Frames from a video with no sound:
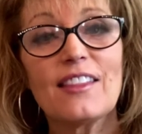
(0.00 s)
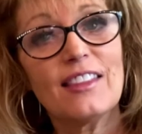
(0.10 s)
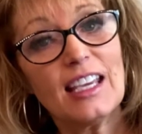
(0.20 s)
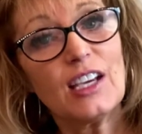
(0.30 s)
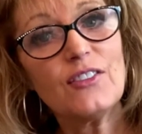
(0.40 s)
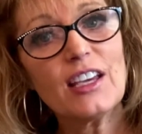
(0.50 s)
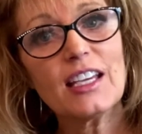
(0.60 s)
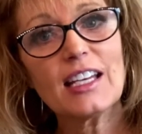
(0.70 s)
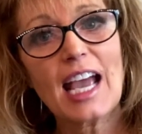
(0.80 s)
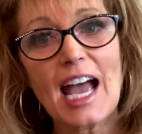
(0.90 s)
Think of
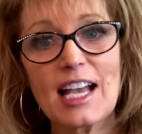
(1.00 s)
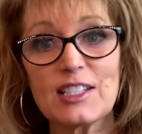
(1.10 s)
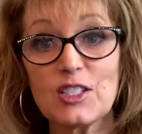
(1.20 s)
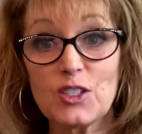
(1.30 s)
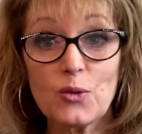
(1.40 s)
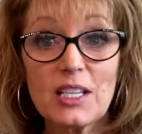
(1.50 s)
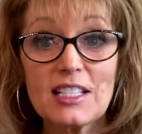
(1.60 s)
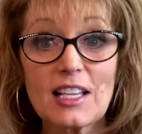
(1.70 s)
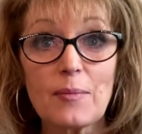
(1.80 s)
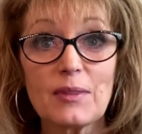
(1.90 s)
it as doing
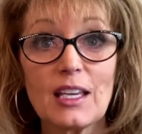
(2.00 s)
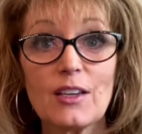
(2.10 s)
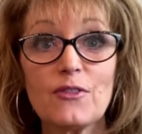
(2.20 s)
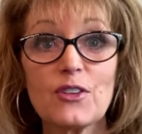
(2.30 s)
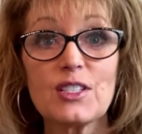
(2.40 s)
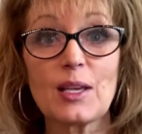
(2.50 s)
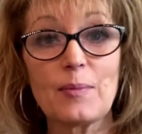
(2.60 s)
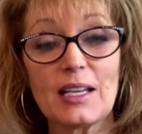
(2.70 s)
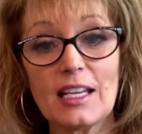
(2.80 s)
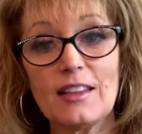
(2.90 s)
something for
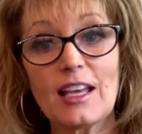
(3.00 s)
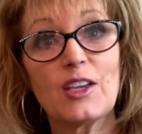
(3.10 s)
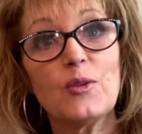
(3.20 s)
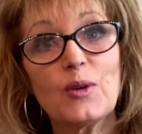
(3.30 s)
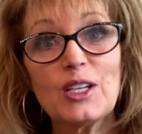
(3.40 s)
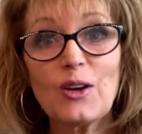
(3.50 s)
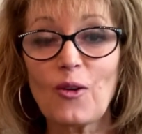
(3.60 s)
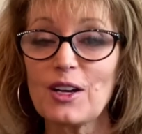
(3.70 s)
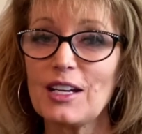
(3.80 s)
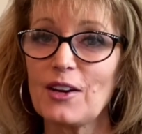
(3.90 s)
somebody that you wouldn't
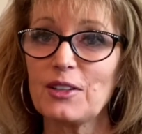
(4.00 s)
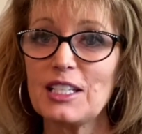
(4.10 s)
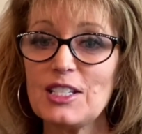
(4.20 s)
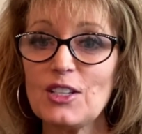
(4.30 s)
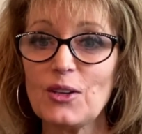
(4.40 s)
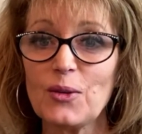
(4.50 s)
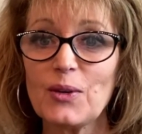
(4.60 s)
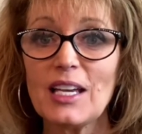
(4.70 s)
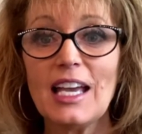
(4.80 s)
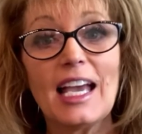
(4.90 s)
ordinarily do.
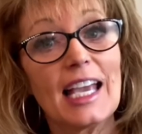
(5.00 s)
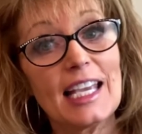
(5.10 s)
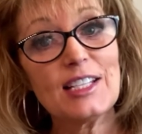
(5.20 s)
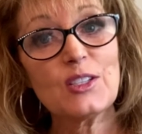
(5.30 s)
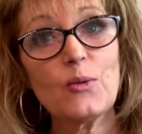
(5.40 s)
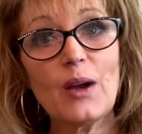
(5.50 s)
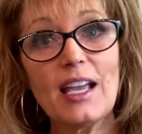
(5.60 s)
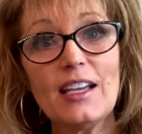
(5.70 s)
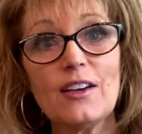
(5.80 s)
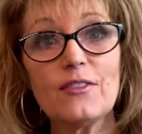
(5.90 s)
It's a
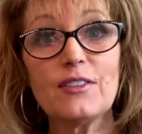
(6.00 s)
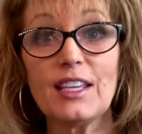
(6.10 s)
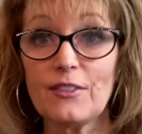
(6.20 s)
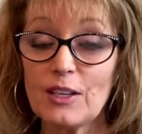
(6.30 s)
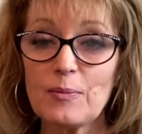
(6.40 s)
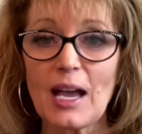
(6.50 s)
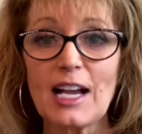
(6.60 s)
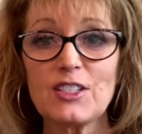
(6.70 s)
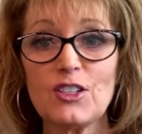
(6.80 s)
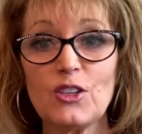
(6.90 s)
way of giving
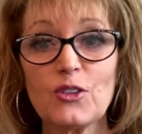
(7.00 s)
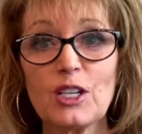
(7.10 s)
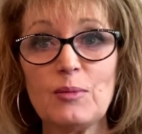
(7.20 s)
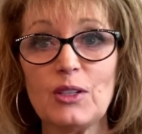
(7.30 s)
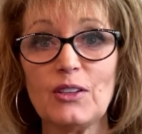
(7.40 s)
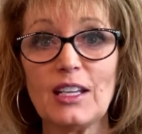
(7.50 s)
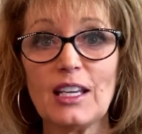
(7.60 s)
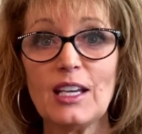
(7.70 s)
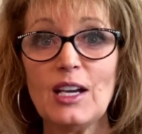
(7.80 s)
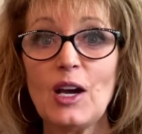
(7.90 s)
back to your
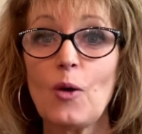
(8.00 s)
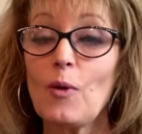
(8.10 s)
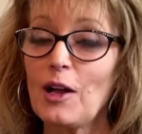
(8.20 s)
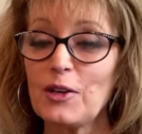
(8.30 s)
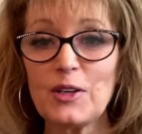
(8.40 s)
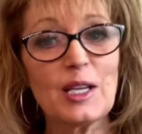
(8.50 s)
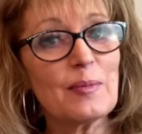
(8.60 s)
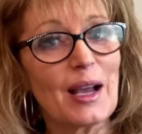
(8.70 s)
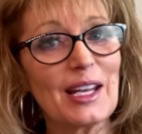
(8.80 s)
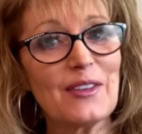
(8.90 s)
community while earning
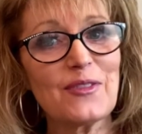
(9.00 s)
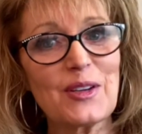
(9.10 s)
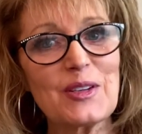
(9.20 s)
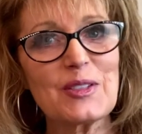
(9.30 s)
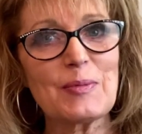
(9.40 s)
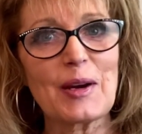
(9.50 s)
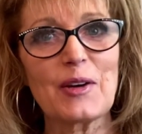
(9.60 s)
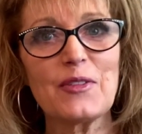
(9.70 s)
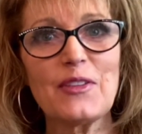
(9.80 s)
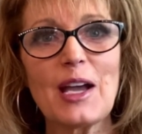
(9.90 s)
money for your
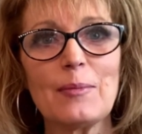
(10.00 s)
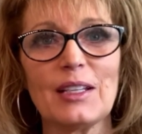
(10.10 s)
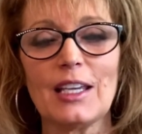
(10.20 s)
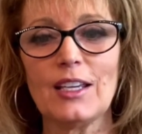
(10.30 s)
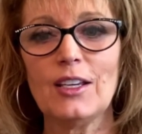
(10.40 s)
Sparrow family.